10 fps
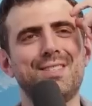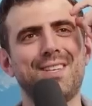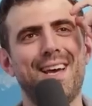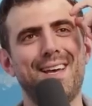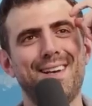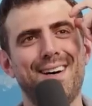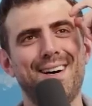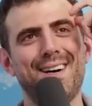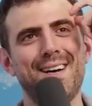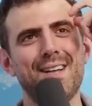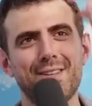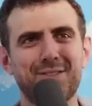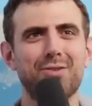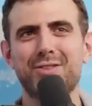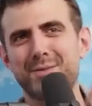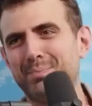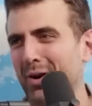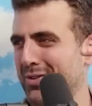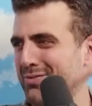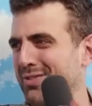said, uh, "Let's go to this
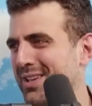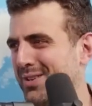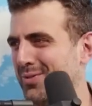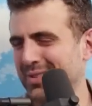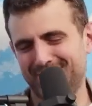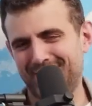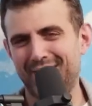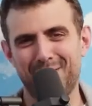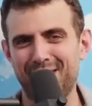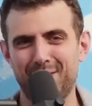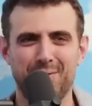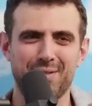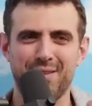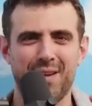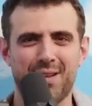bar. It's really cool." And I was like, "All right, whatever." With another